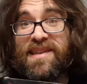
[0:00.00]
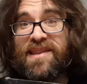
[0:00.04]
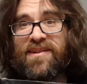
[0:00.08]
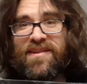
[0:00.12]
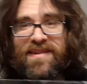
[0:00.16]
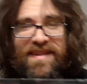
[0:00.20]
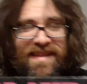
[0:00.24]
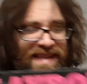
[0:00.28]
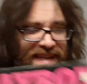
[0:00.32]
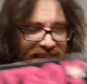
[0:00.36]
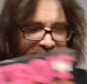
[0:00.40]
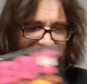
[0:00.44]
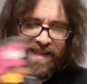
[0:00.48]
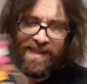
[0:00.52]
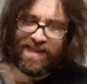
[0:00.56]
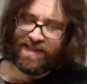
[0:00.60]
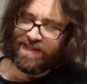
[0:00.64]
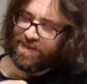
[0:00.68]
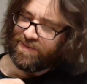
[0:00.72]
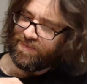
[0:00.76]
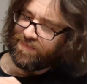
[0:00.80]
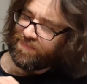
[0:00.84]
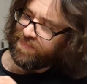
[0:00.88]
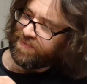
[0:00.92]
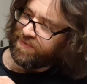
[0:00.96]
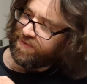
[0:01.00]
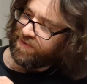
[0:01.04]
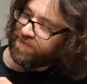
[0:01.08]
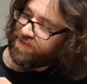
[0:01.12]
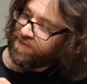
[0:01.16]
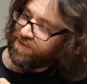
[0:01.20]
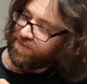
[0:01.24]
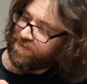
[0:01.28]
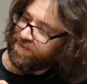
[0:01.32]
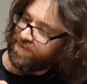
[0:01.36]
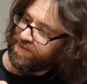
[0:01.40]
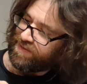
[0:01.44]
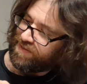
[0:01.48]
Don't tell him, or
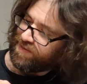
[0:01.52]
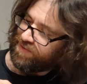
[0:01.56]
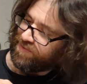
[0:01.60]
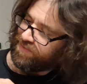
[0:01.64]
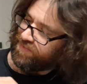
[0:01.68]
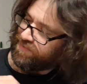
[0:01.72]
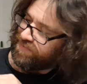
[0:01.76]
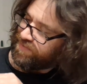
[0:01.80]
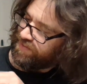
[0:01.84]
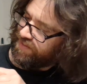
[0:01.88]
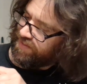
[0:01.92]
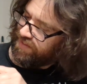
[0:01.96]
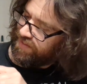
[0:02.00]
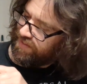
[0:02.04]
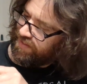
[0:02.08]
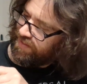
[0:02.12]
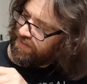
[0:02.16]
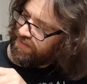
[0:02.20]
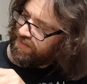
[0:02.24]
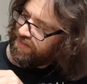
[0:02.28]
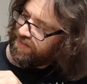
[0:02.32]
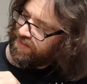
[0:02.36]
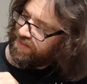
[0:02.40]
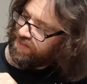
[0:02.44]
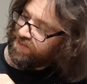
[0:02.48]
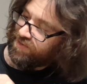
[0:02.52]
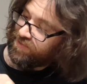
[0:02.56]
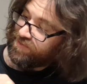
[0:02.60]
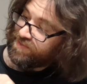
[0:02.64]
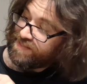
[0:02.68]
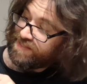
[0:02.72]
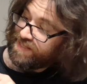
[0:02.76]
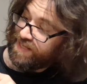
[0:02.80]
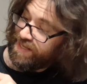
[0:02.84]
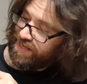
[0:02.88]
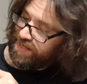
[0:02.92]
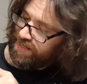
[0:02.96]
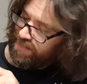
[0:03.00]
don't say